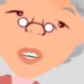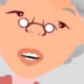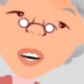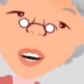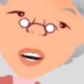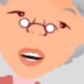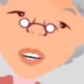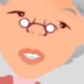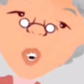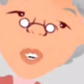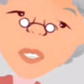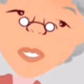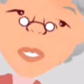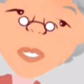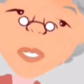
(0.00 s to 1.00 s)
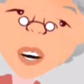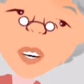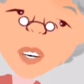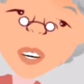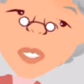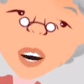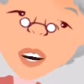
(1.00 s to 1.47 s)
Password will be
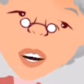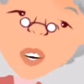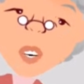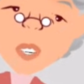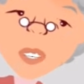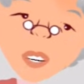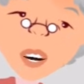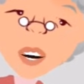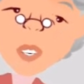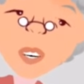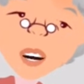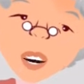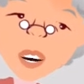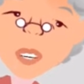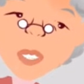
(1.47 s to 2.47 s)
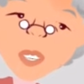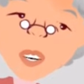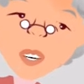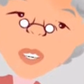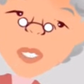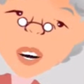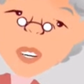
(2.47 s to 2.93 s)
communicated to
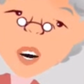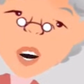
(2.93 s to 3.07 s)
you at a